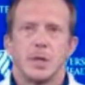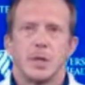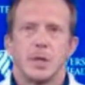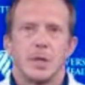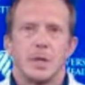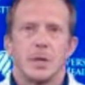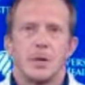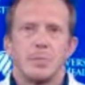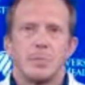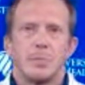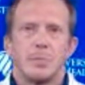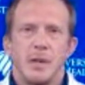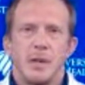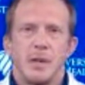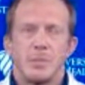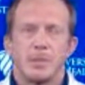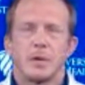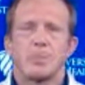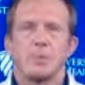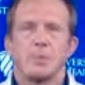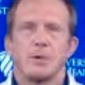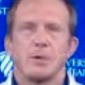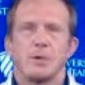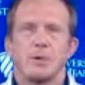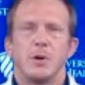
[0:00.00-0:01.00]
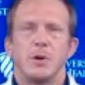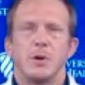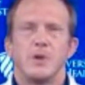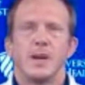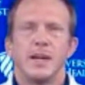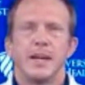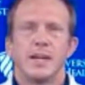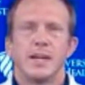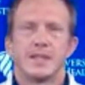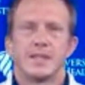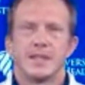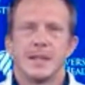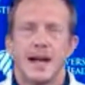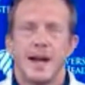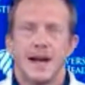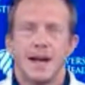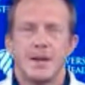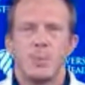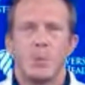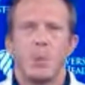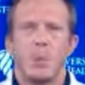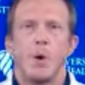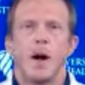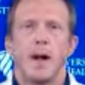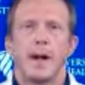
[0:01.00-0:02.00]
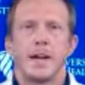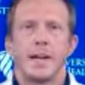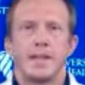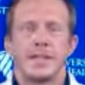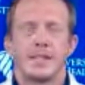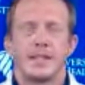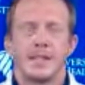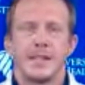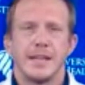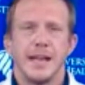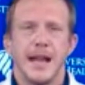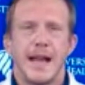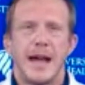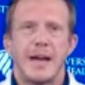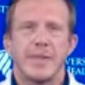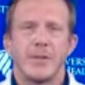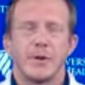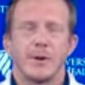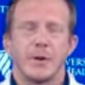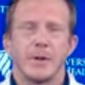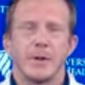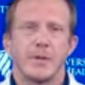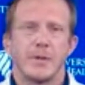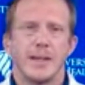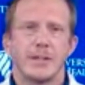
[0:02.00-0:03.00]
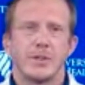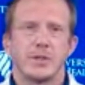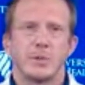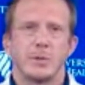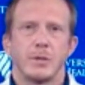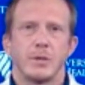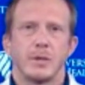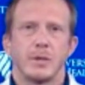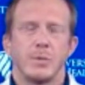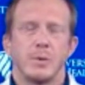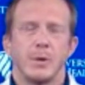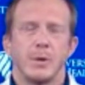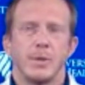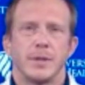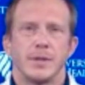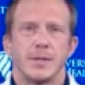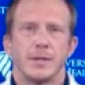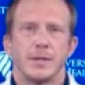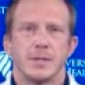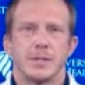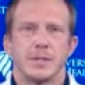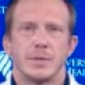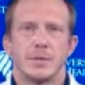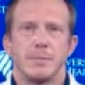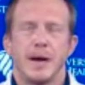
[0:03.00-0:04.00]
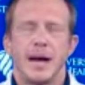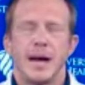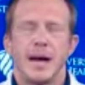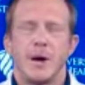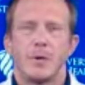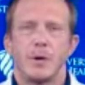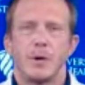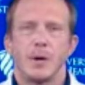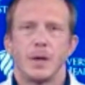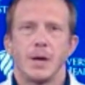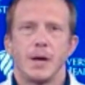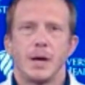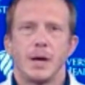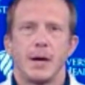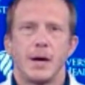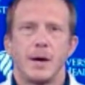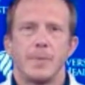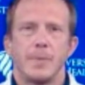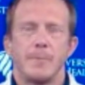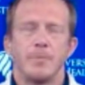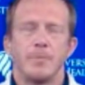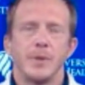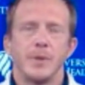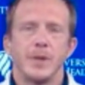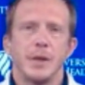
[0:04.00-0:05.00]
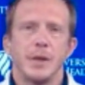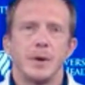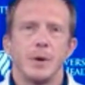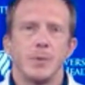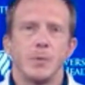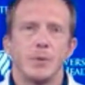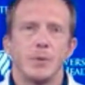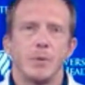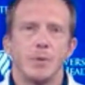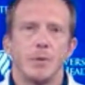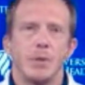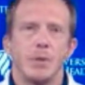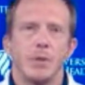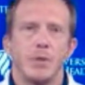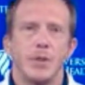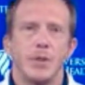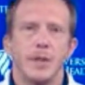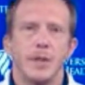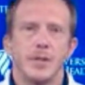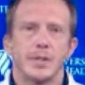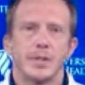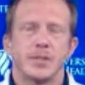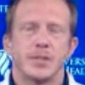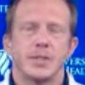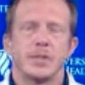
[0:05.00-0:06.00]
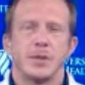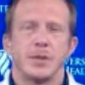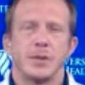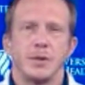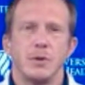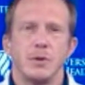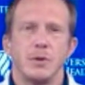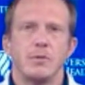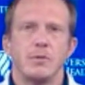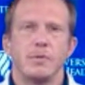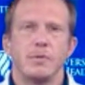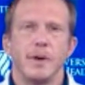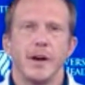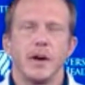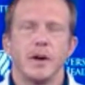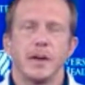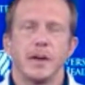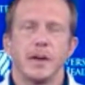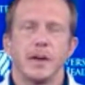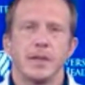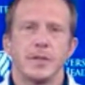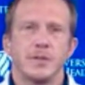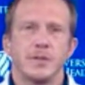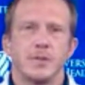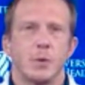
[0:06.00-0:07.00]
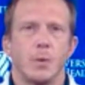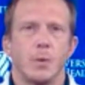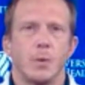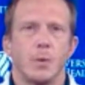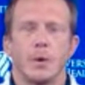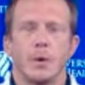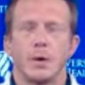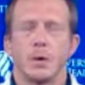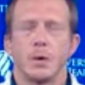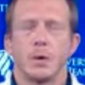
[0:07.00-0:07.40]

people are moving inside wanting to gather. And that's really what this is about. Um, you know, this new variant or the U